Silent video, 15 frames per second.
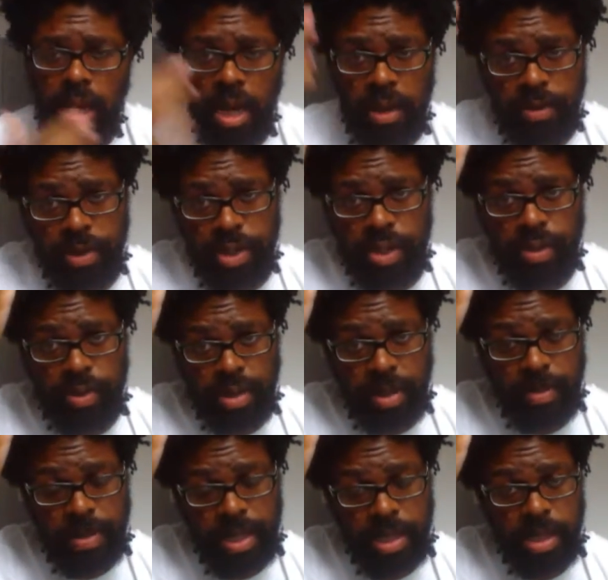of the
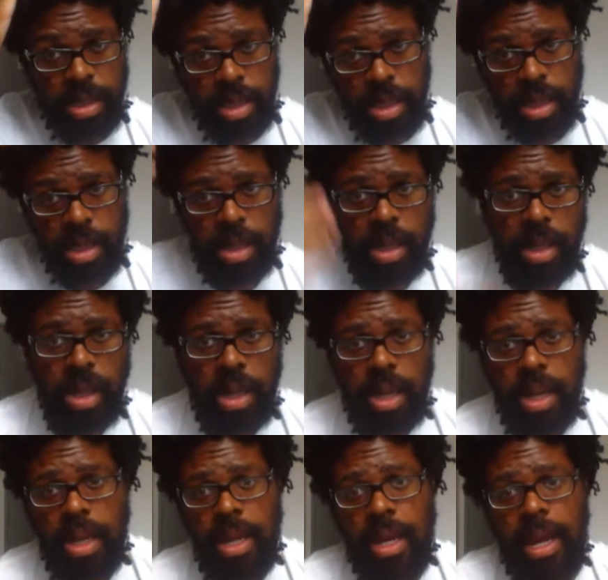script,
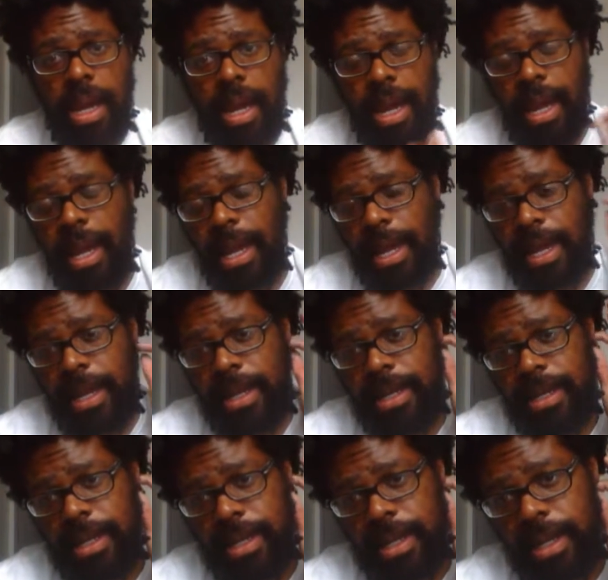
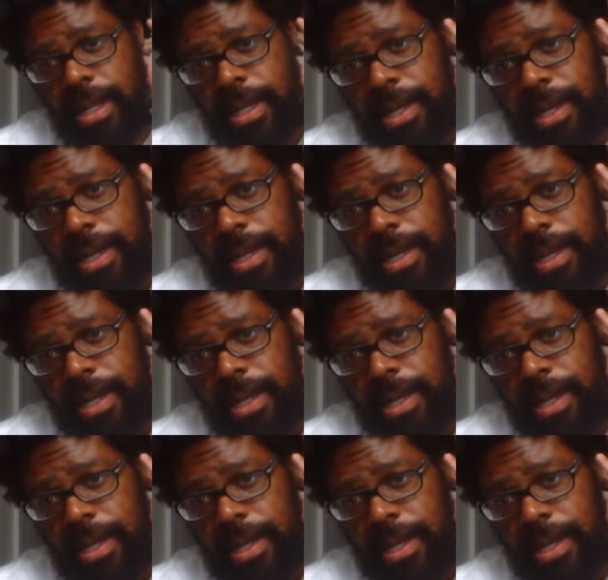and